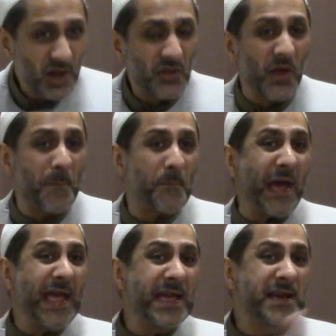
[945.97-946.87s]
The
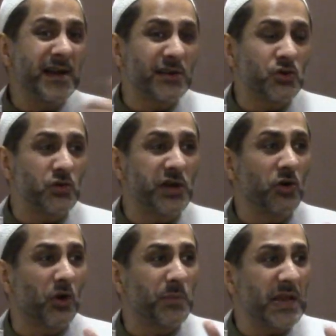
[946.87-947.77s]
pagans who did
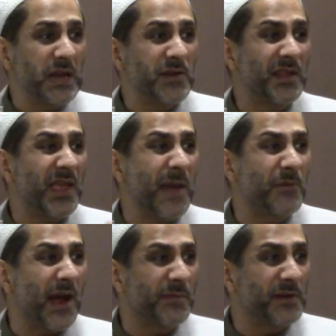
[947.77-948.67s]
not believe in the
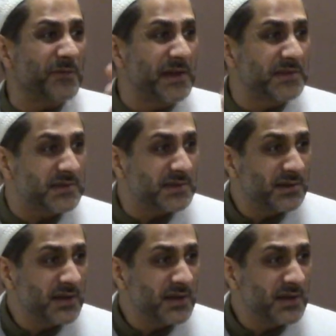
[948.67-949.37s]
Abrahamic faiths.